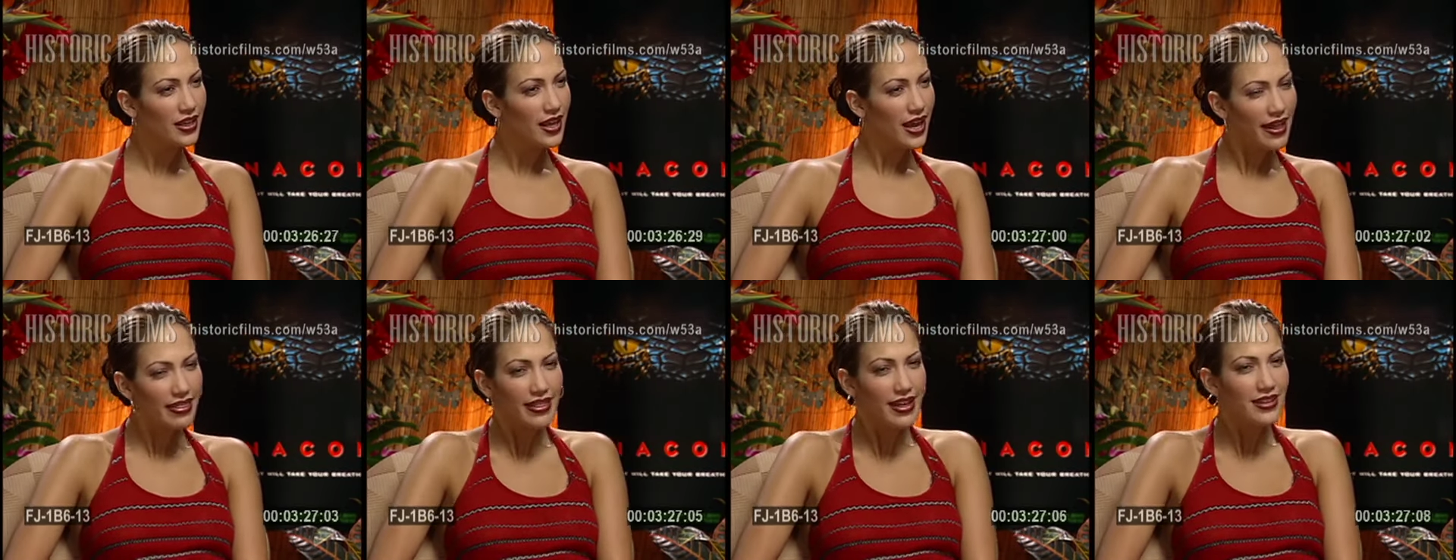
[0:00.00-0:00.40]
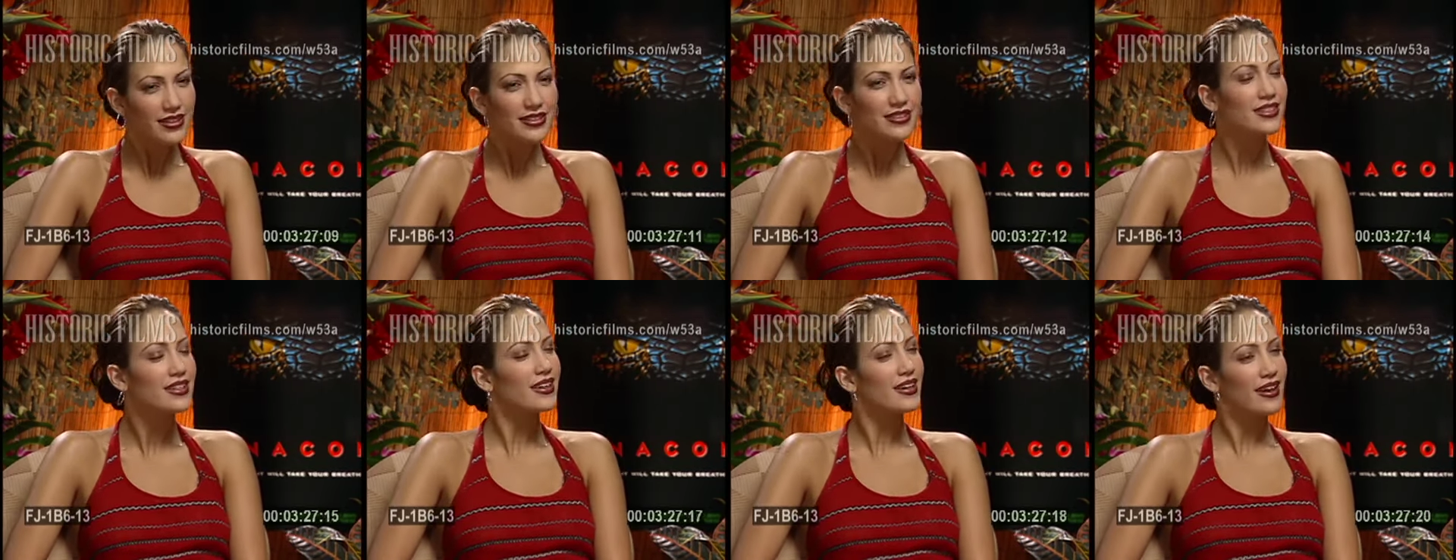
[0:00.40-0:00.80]
And they
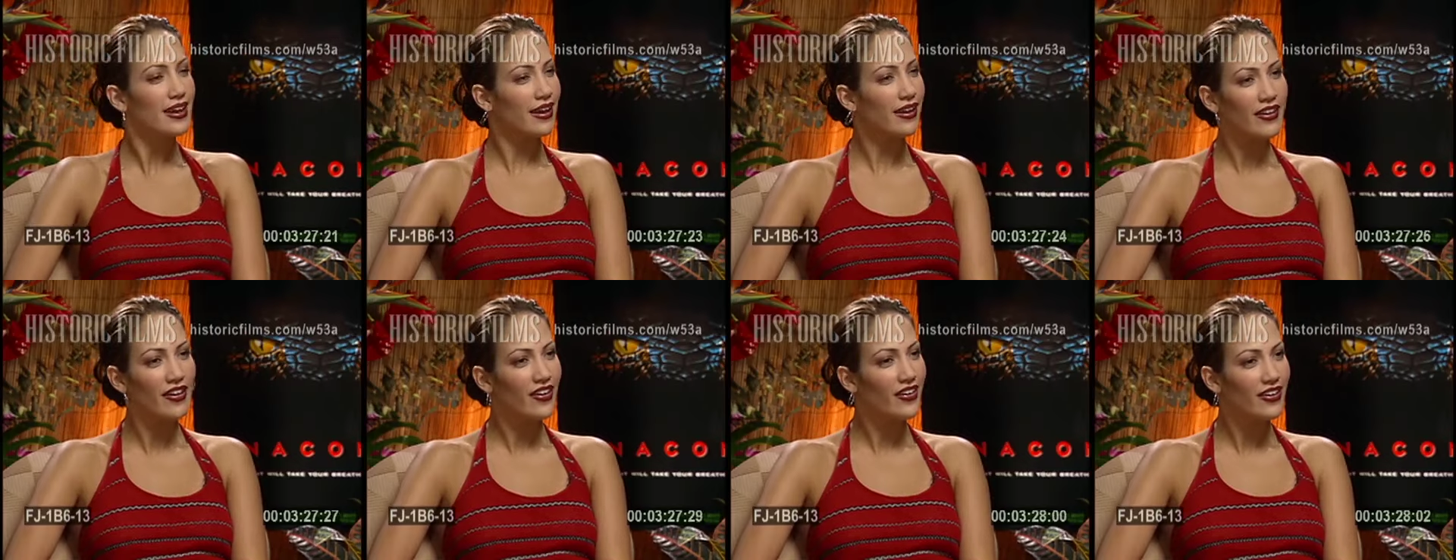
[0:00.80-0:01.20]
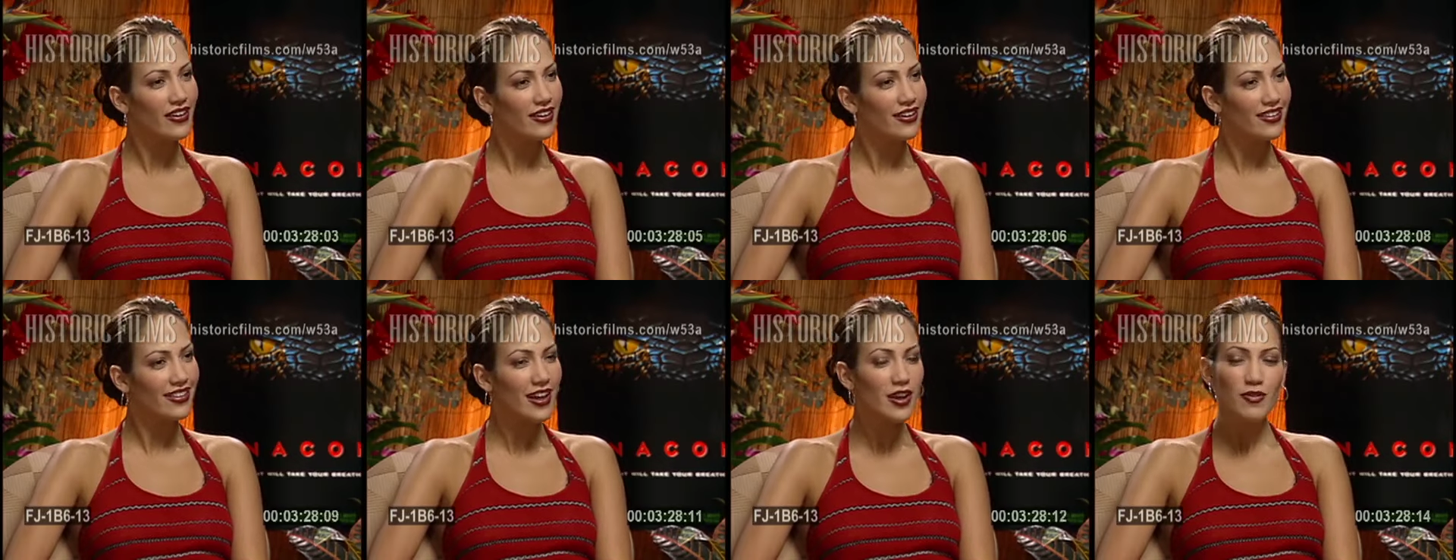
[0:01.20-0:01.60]
just didn't care.
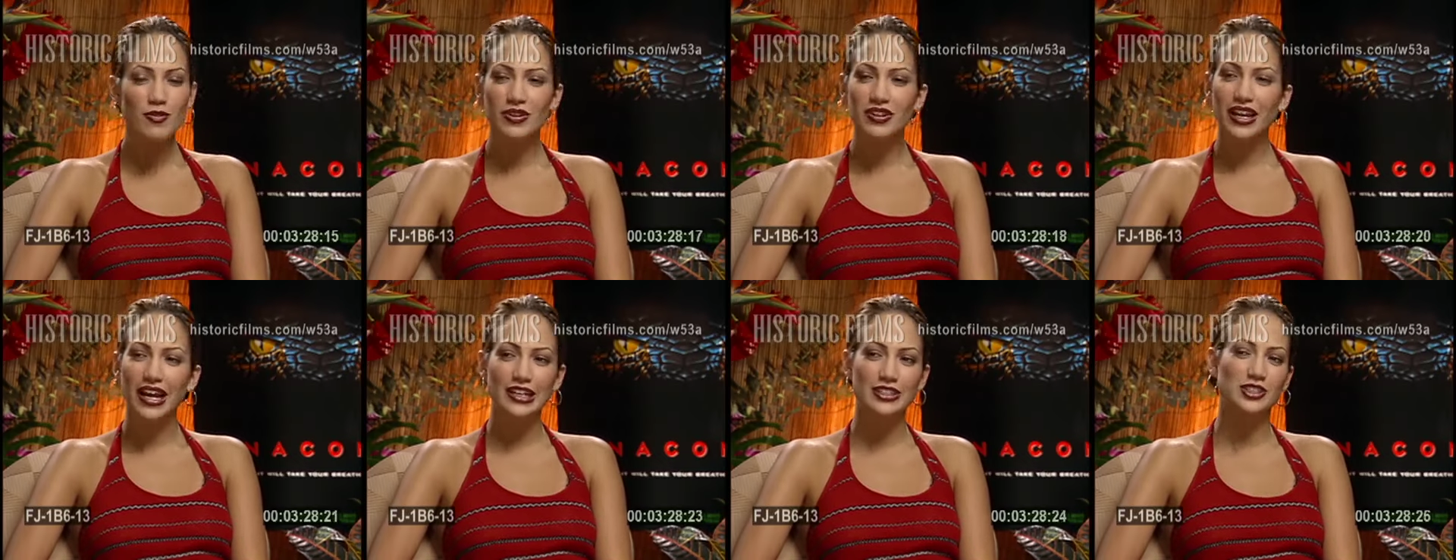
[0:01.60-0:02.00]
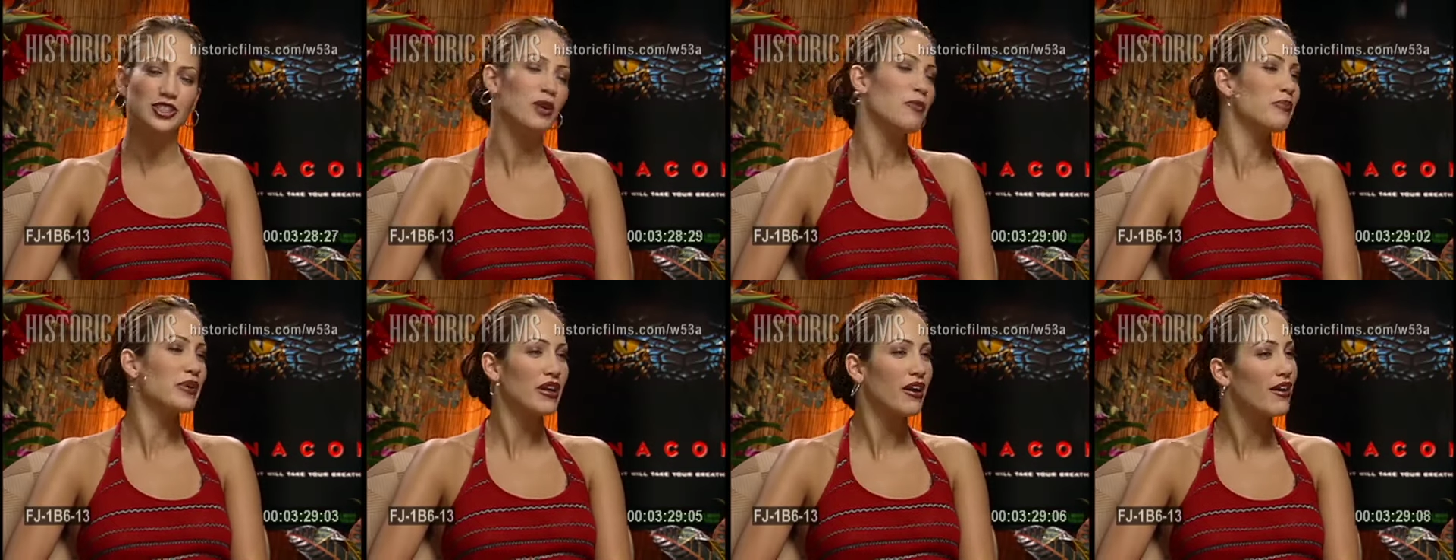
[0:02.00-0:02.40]
They were like
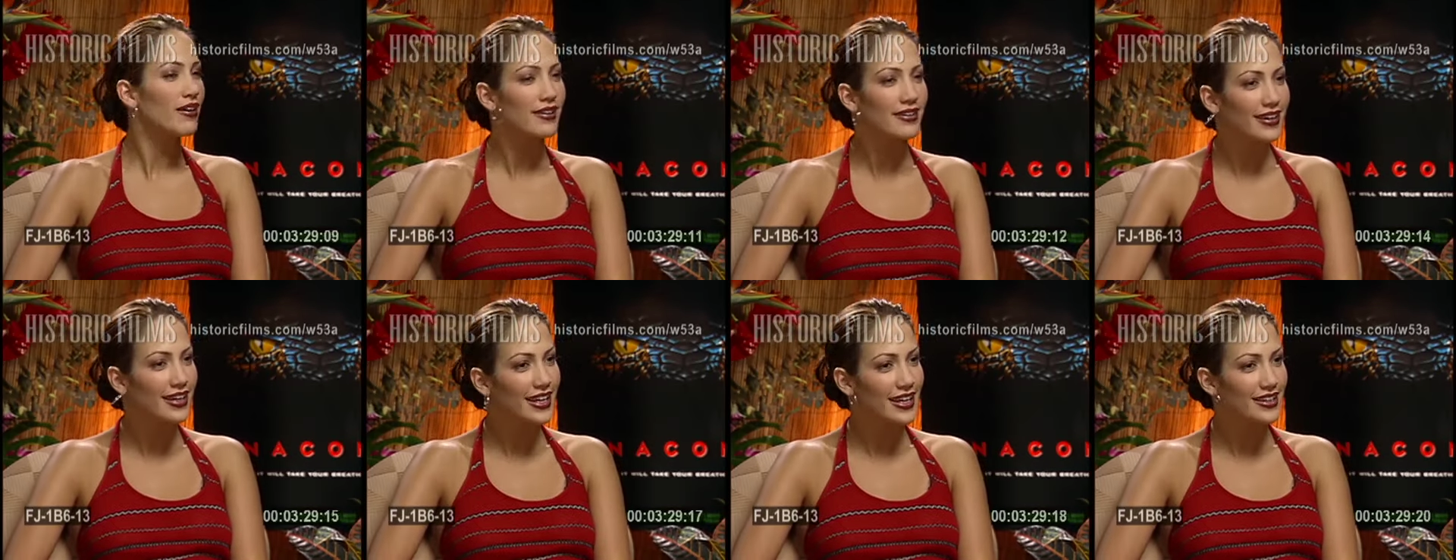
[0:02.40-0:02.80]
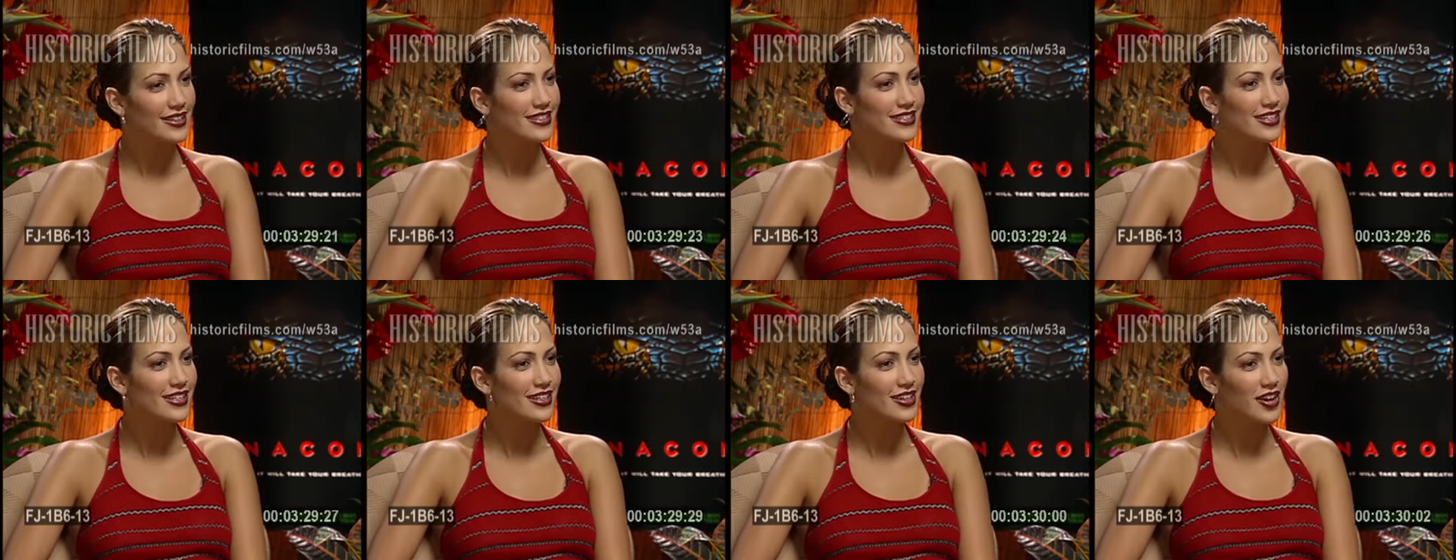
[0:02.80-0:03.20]
jumping on our
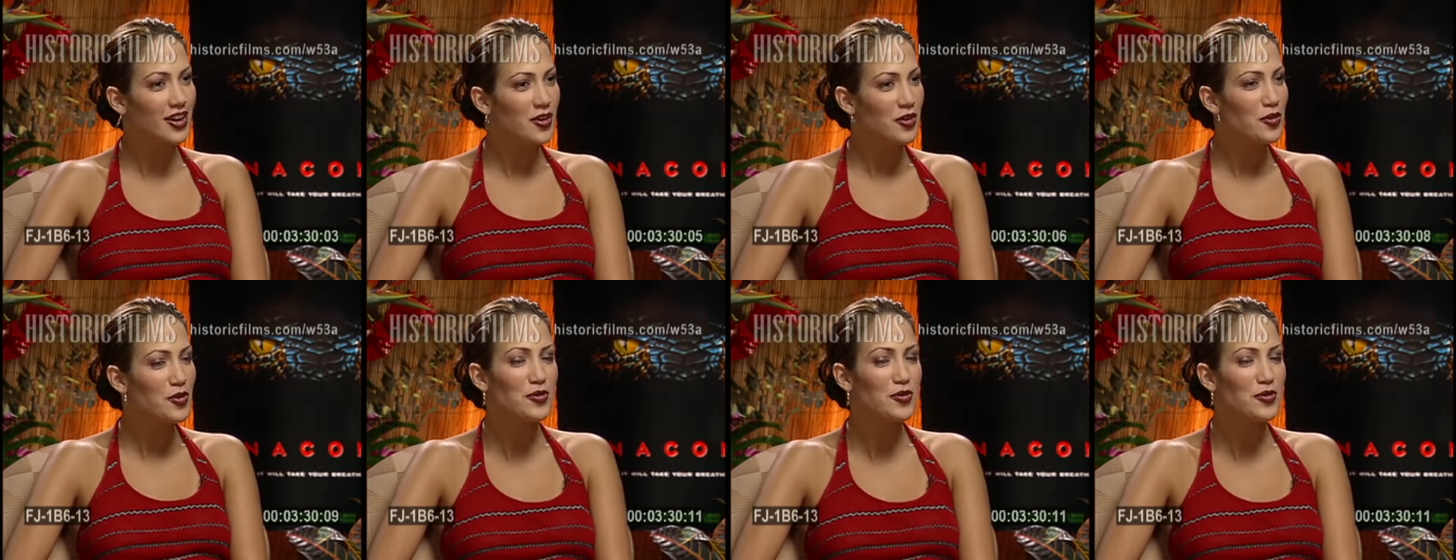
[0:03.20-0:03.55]
heads. You know,